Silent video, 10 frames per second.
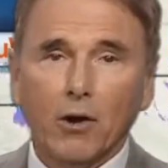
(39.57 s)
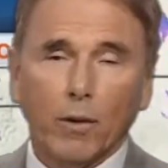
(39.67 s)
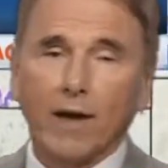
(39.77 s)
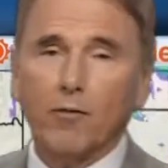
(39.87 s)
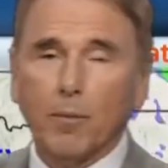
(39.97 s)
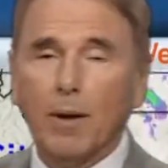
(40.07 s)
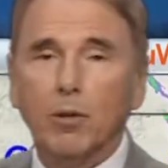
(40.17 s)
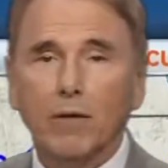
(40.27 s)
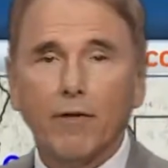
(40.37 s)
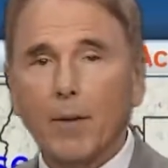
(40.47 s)
We have a
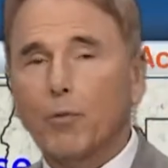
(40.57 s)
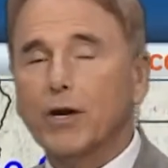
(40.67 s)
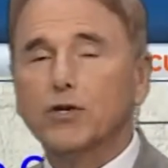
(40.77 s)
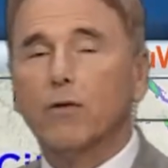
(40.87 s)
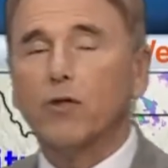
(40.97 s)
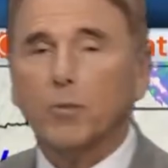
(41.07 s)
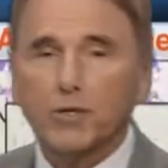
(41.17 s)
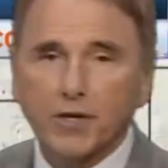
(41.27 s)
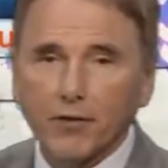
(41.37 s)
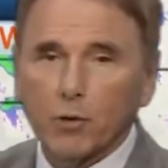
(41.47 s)
bubble of high pressure over the
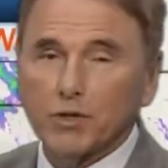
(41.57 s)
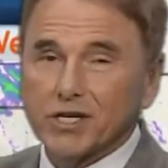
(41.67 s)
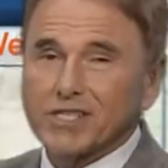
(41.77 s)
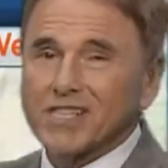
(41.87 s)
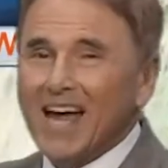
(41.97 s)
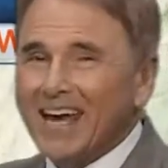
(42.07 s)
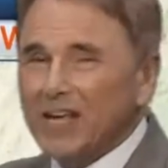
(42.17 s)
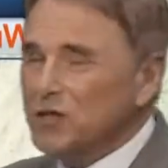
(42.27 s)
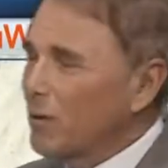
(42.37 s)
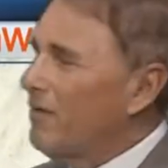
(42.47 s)
Pacific, which is sliding
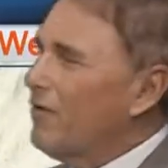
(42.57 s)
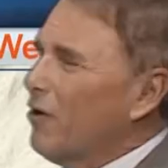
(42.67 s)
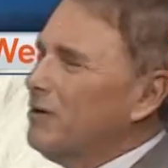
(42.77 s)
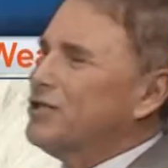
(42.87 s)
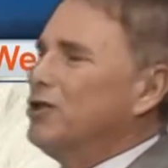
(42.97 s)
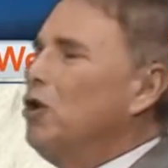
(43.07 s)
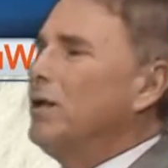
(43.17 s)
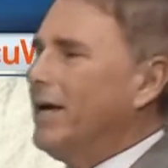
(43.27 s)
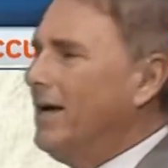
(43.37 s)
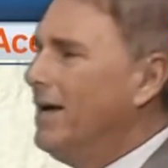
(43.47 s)
its way very
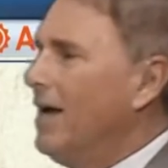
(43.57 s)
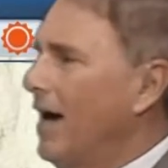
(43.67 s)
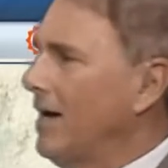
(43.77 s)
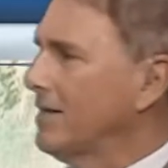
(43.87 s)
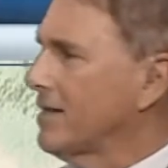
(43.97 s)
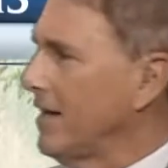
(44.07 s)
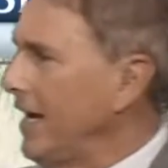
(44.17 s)
slowly uh, to the